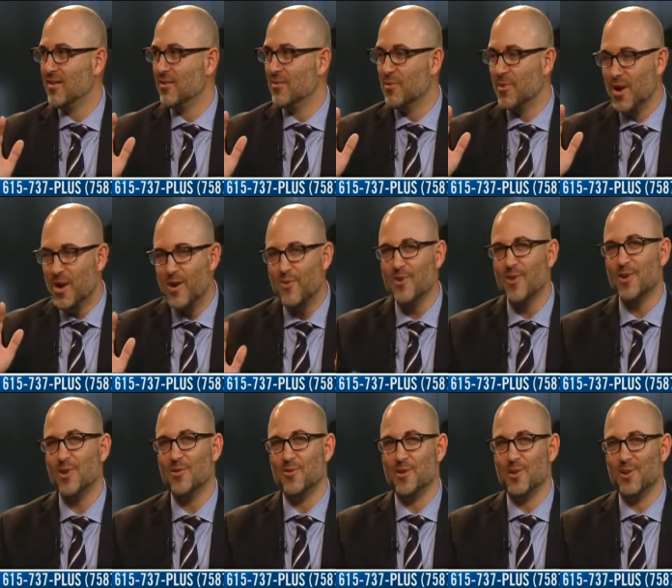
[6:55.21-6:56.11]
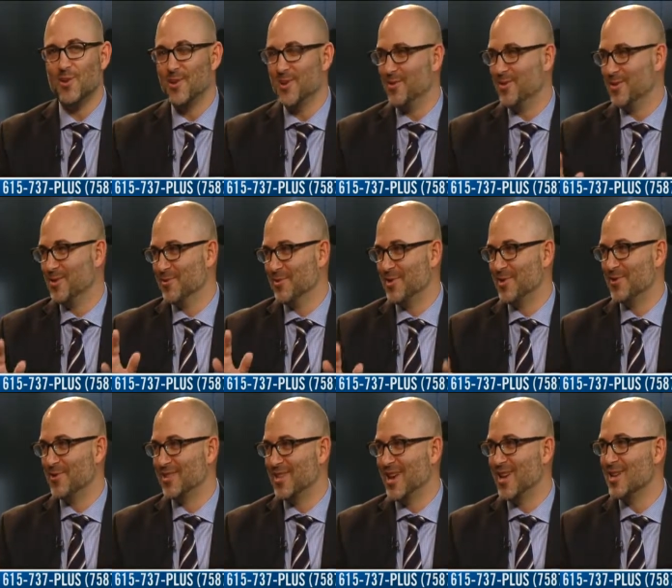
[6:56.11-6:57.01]
whatever you can do to
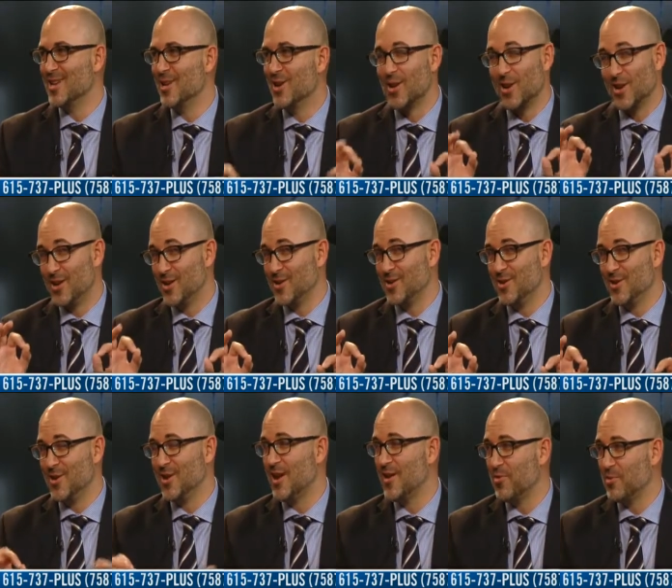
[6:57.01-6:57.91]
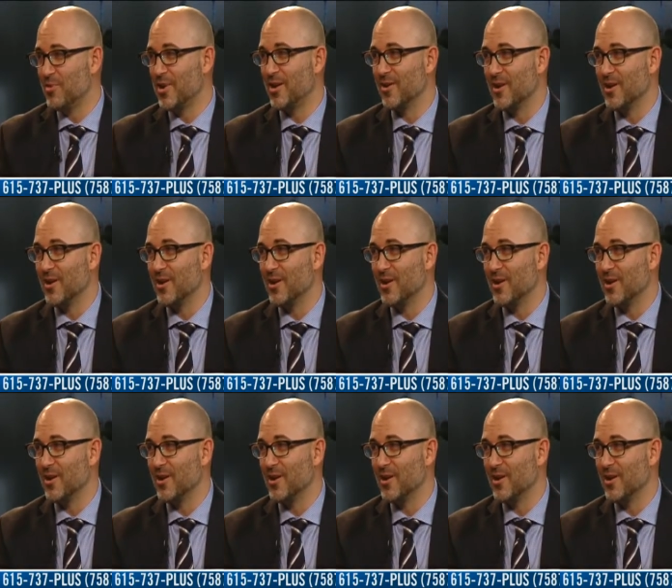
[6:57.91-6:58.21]
reduce but that, you are gonna you're gonna have a better. I,